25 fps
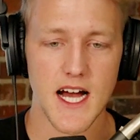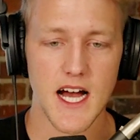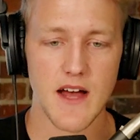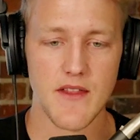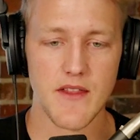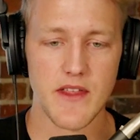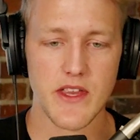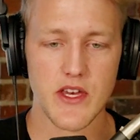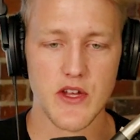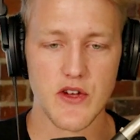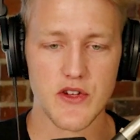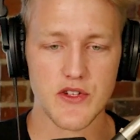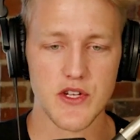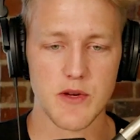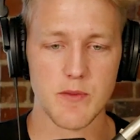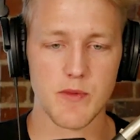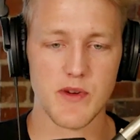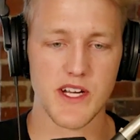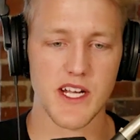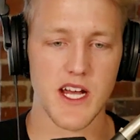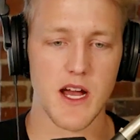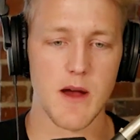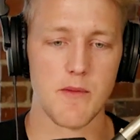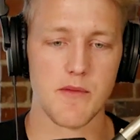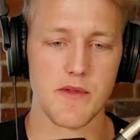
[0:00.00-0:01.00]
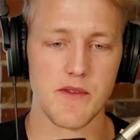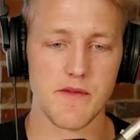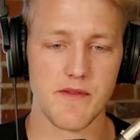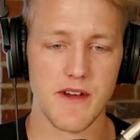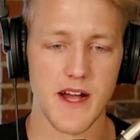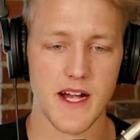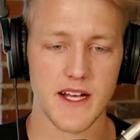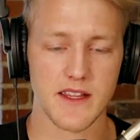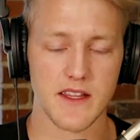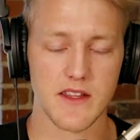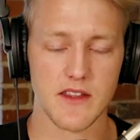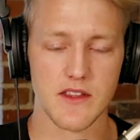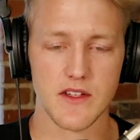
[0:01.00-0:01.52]
and then you also bring up the
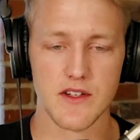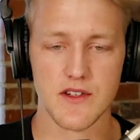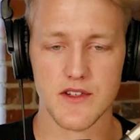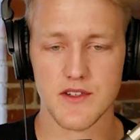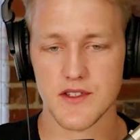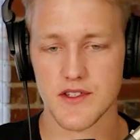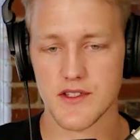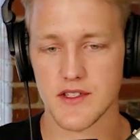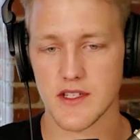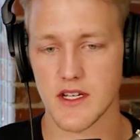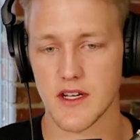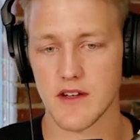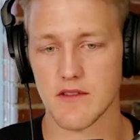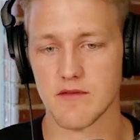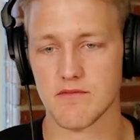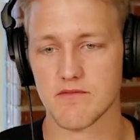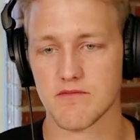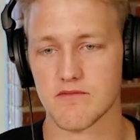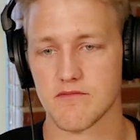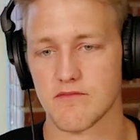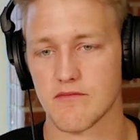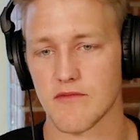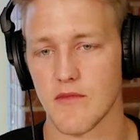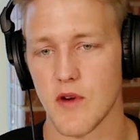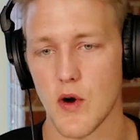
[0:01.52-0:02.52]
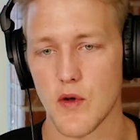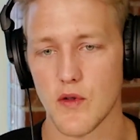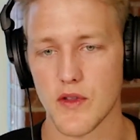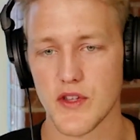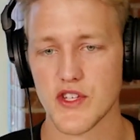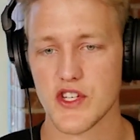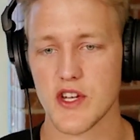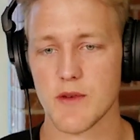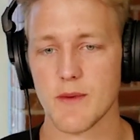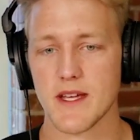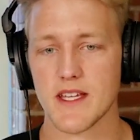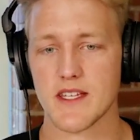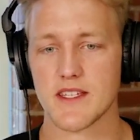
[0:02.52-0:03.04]
fact that there's you know only
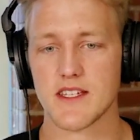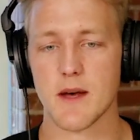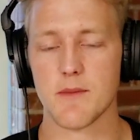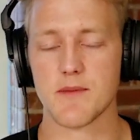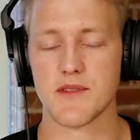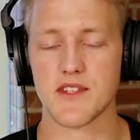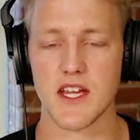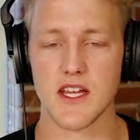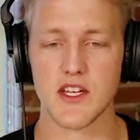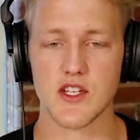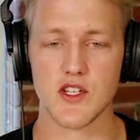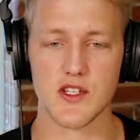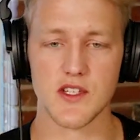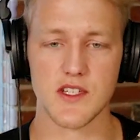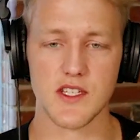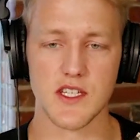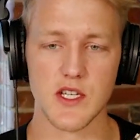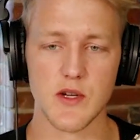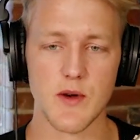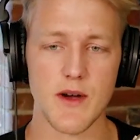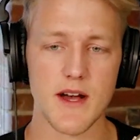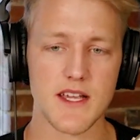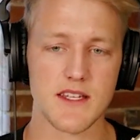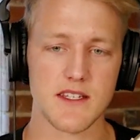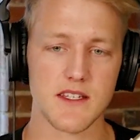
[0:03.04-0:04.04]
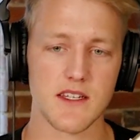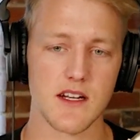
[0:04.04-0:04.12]
so many substations in the U.S.